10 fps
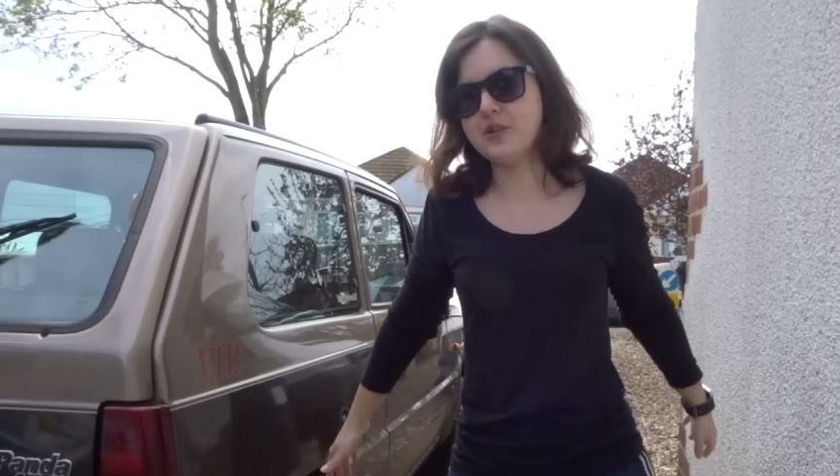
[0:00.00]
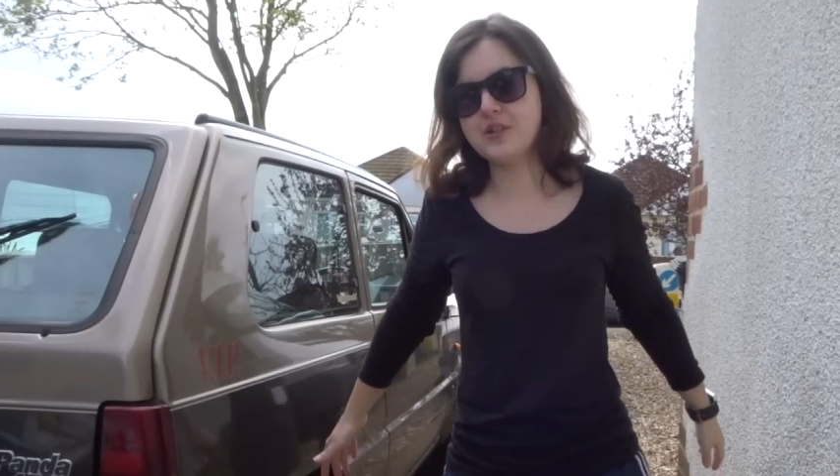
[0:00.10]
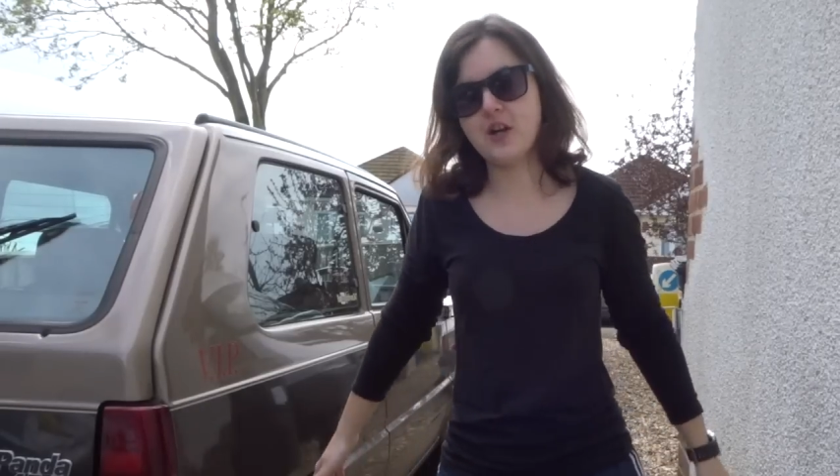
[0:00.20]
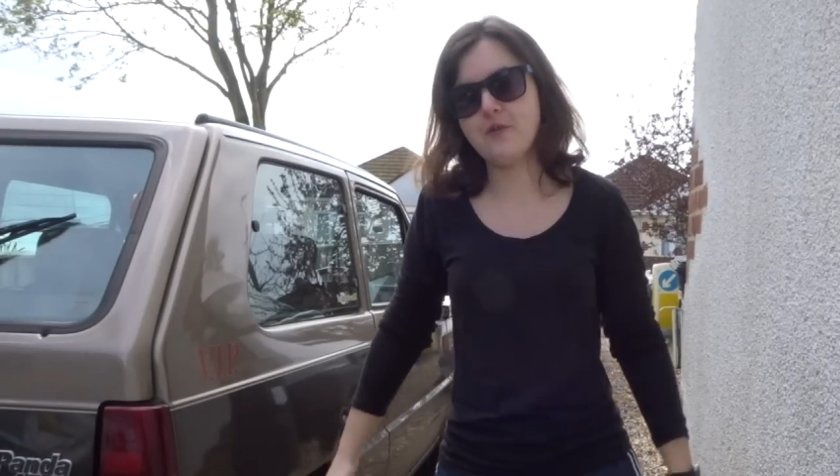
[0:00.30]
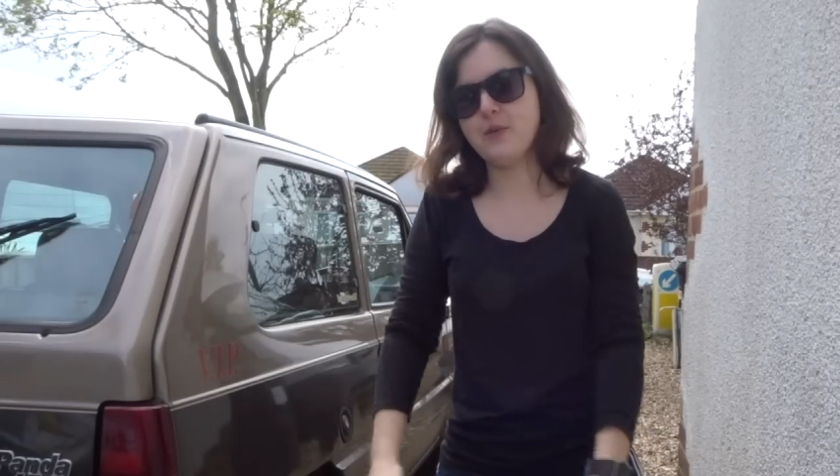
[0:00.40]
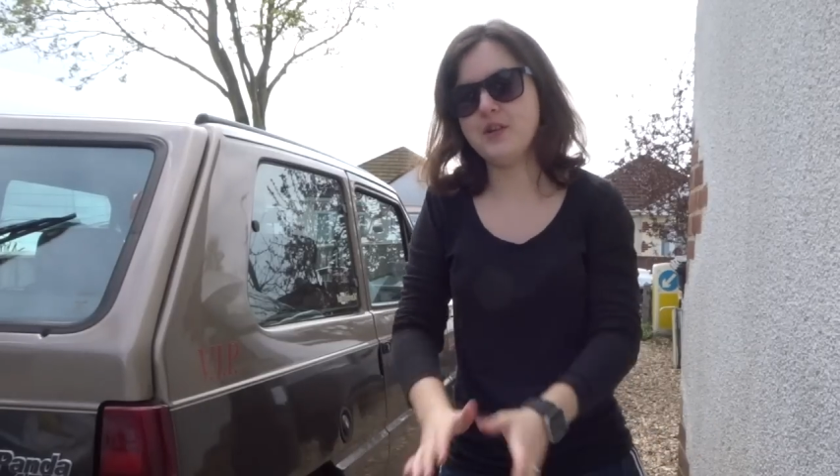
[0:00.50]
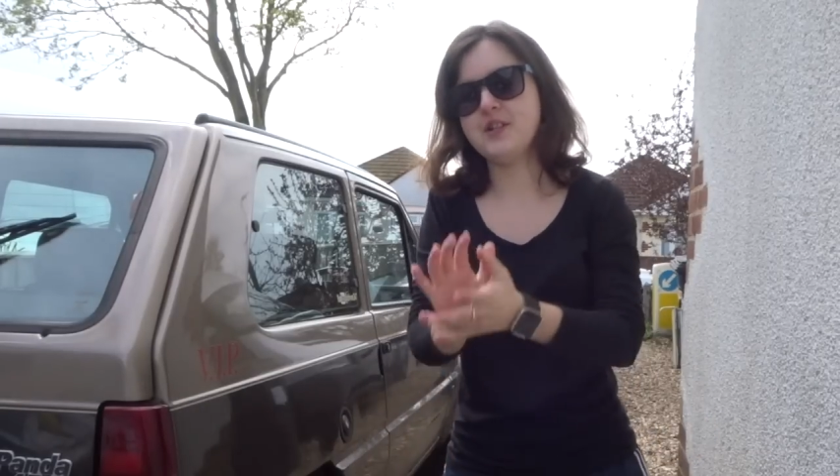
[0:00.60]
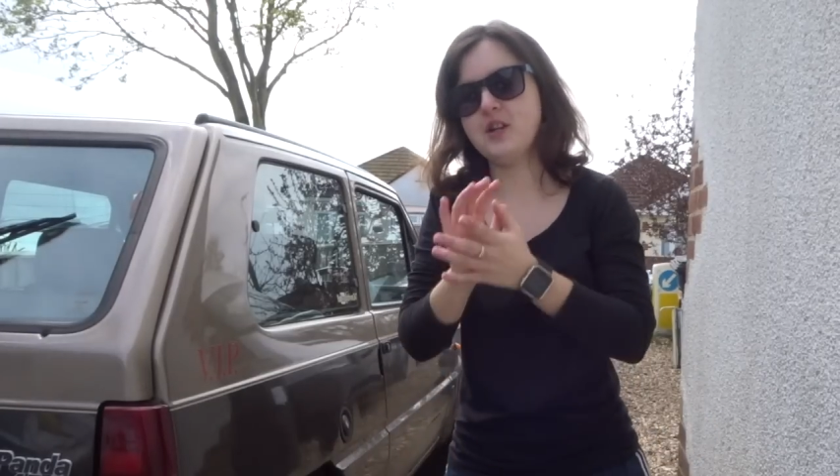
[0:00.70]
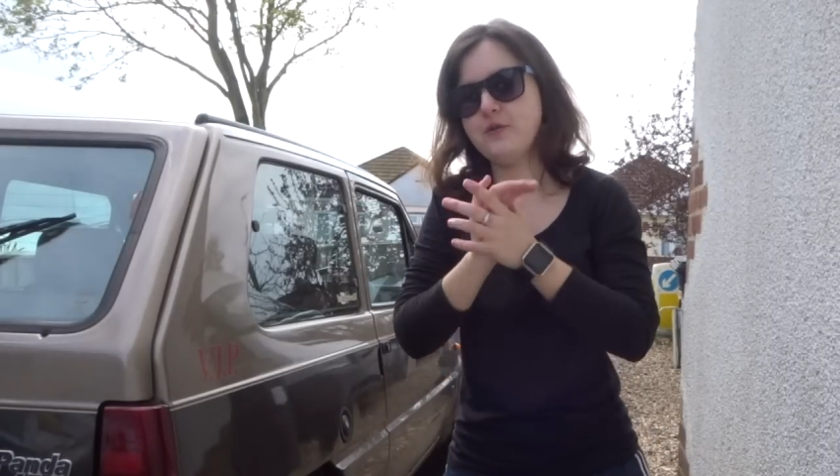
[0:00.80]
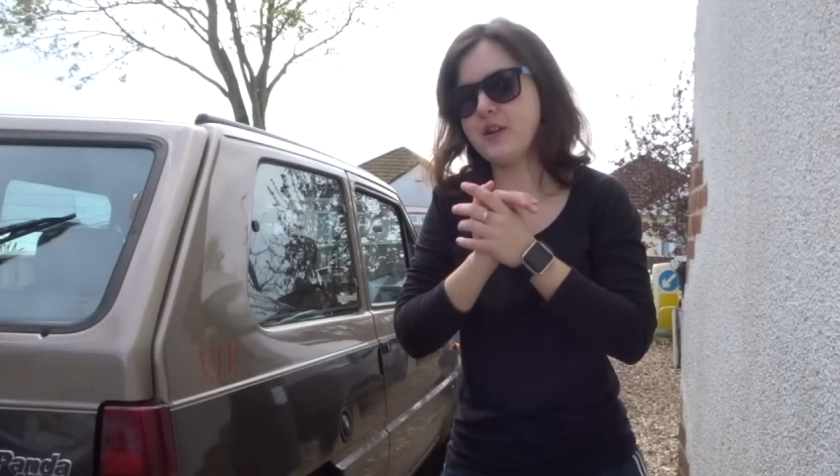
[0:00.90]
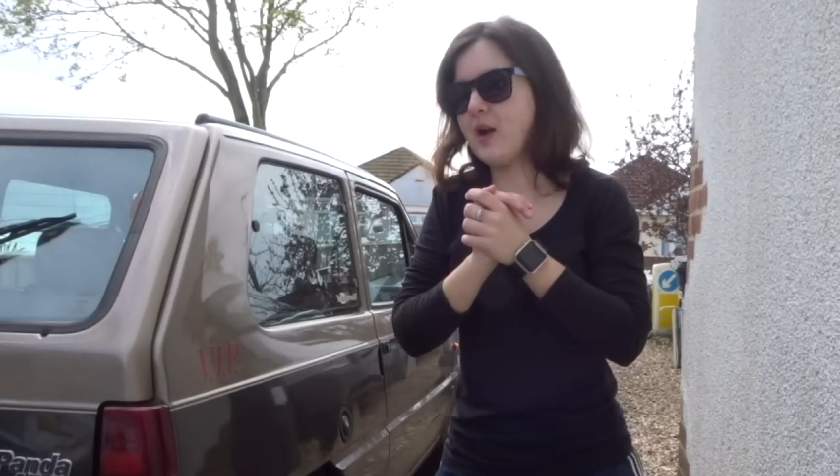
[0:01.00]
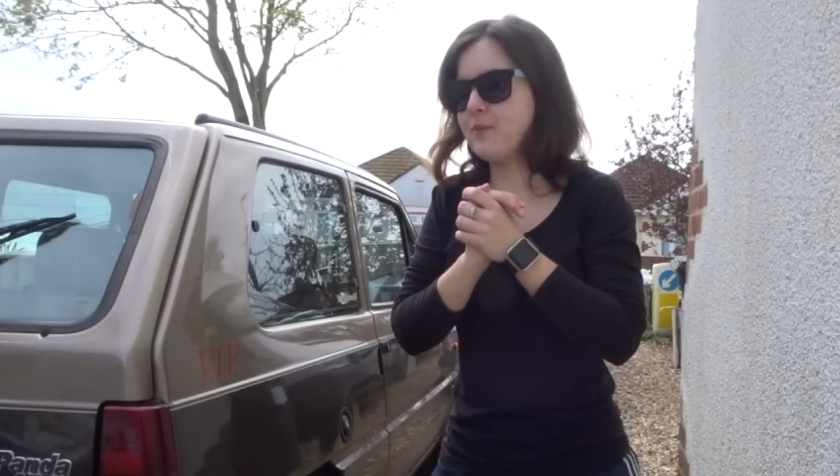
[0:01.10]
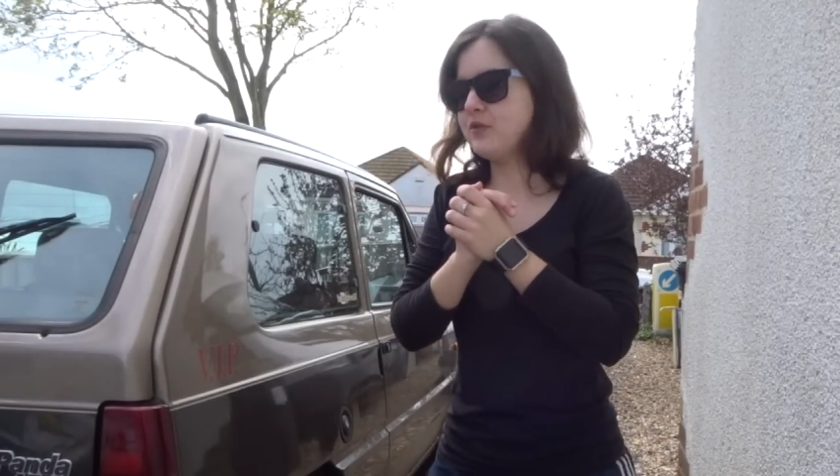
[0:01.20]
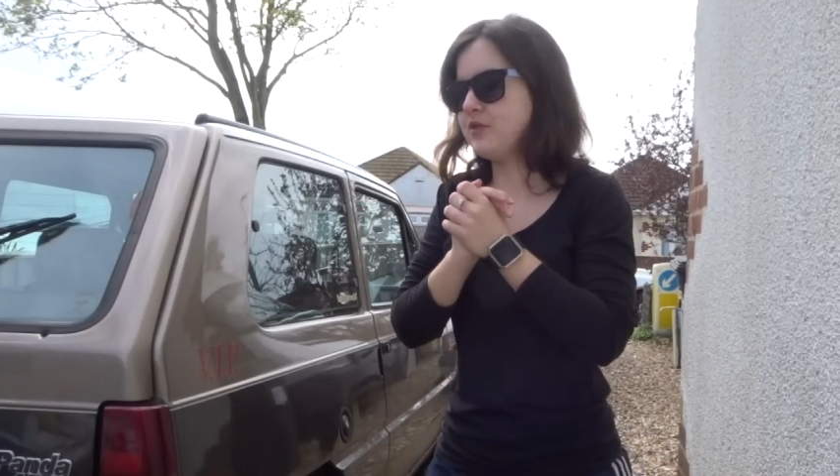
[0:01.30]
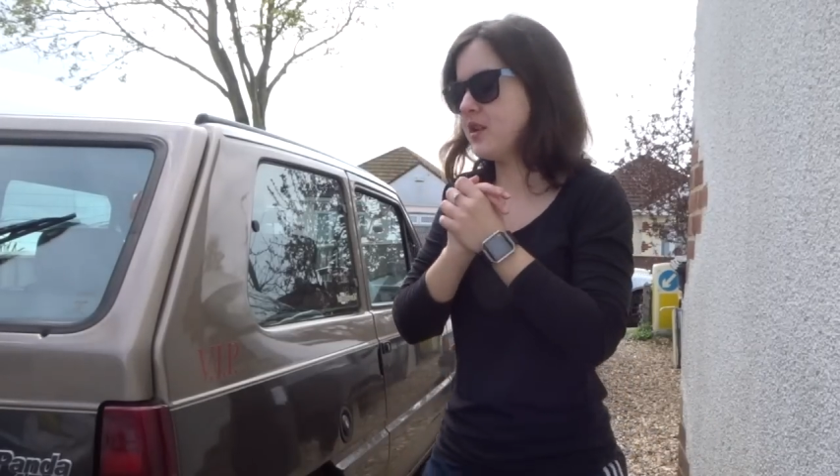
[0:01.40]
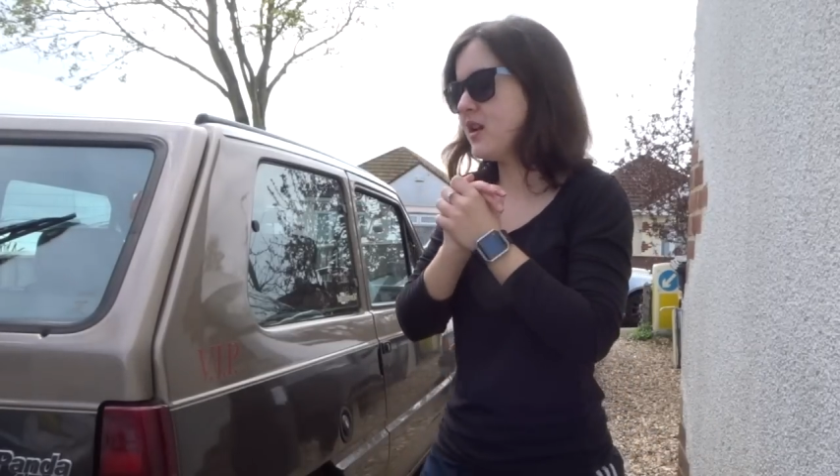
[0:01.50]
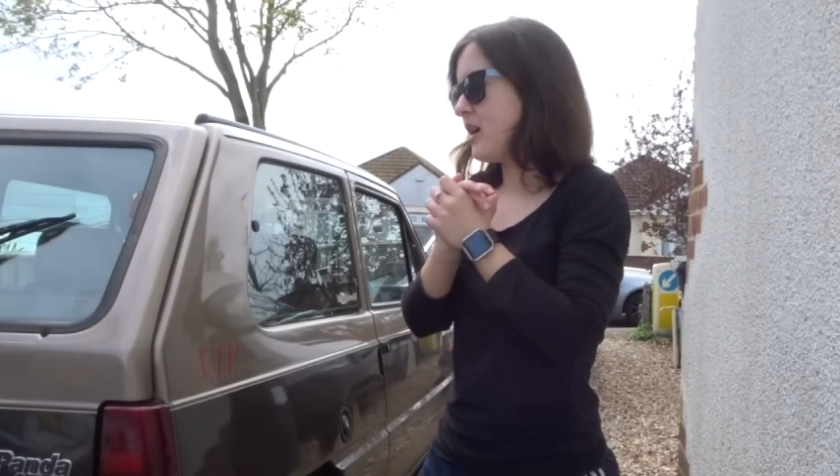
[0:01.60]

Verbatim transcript: stuff myself, cameras,